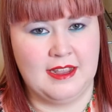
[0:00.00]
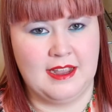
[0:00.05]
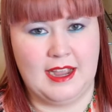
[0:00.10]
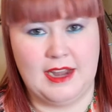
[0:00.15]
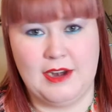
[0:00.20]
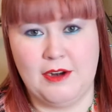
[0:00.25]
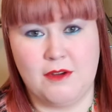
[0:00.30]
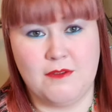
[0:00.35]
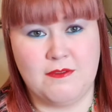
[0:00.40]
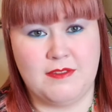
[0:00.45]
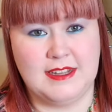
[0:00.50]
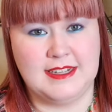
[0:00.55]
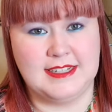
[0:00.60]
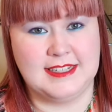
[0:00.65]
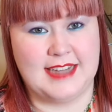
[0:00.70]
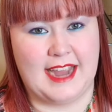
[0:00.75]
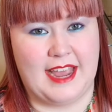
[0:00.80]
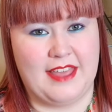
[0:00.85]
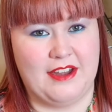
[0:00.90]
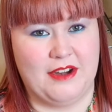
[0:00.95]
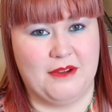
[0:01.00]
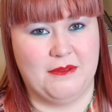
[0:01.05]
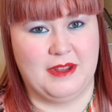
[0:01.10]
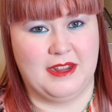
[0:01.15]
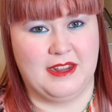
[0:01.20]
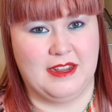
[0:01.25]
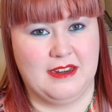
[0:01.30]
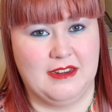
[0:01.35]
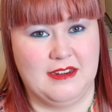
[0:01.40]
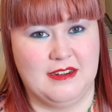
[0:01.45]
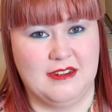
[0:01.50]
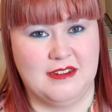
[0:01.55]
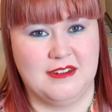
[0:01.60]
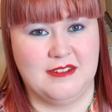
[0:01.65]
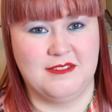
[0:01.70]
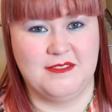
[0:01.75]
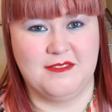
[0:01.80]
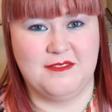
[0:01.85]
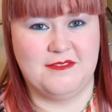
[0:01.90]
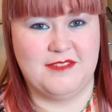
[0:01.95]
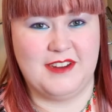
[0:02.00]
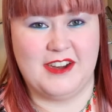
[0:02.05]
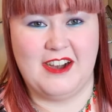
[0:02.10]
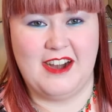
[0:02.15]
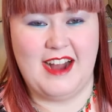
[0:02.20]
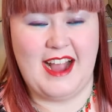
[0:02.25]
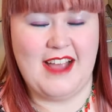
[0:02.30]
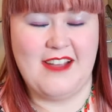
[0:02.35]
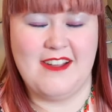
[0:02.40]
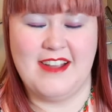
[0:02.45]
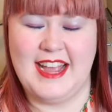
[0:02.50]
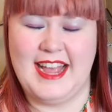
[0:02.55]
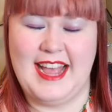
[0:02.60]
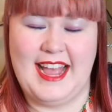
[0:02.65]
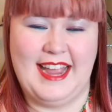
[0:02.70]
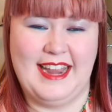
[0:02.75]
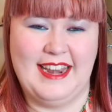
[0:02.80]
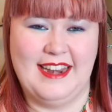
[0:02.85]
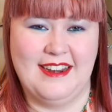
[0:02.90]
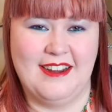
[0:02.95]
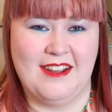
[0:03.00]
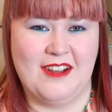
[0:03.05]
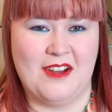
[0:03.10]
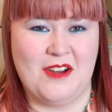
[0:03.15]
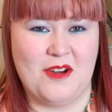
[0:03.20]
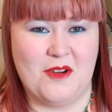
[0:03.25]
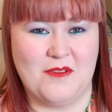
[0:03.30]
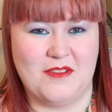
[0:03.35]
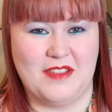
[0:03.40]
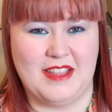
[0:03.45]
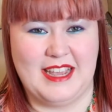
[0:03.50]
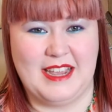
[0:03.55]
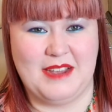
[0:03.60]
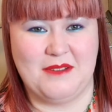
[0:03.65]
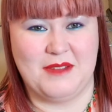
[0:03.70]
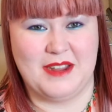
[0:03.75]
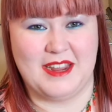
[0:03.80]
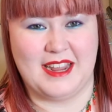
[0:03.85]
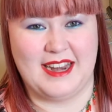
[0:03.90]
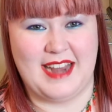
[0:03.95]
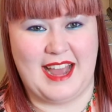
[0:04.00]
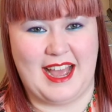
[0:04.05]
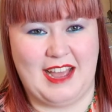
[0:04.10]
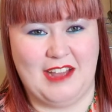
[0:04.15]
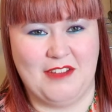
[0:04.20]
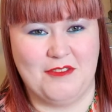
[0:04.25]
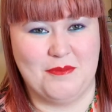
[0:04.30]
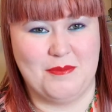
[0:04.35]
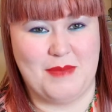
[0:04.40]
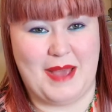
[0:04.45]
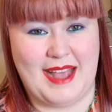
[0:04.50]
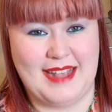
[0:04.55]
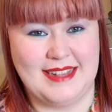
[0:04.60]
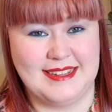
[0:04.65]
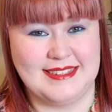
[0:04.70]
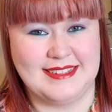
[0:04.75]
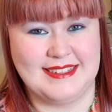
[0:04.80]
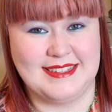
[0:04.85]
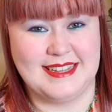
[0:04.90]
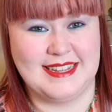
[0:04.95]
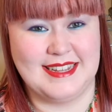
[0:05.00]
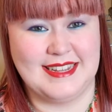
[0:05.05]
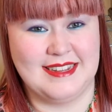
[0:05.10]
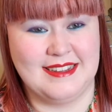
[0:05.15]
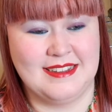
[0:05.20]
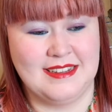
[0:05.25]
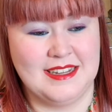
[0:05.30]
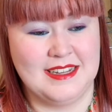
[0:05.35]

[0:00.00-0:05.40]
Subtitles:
And hopefully together we can figure it out, and hopefully we can have pets that